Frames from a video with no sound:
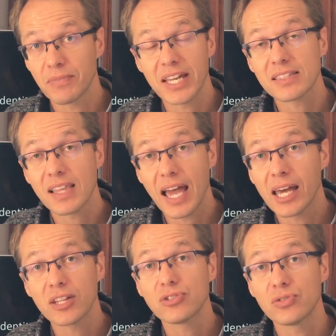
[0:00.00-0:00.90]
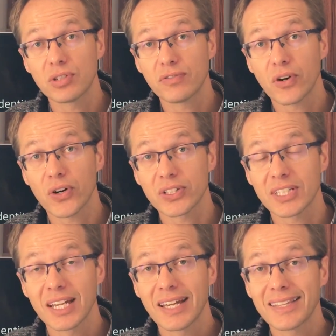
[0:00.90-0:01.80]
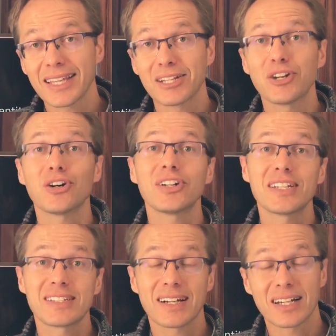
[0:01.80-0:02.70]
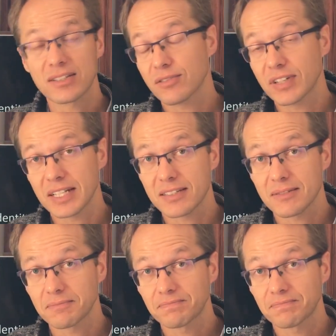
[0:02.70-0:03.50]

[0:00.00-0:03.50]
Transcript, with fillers: That's the attitude of heart that God desires of us.